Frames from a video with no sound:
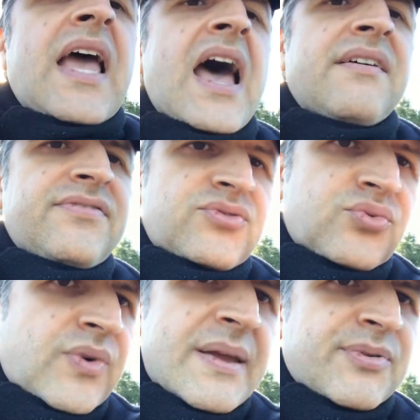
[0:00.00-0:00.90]
to have
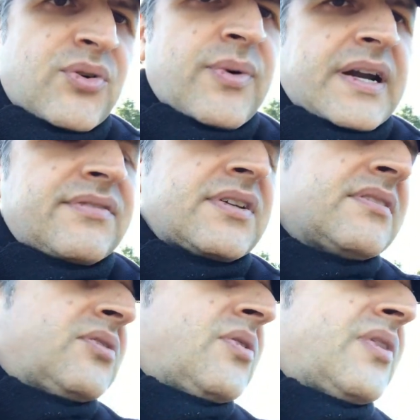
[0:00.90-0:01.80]
to rape her or
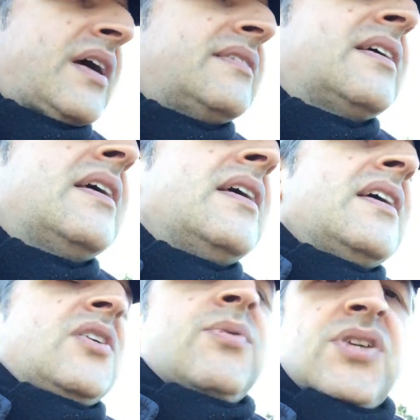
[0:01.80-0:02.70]
whatever and all that,
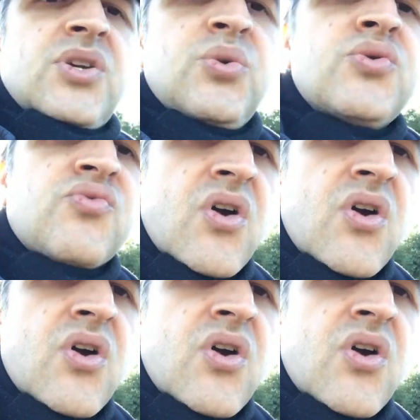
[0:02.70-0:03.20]
he was accused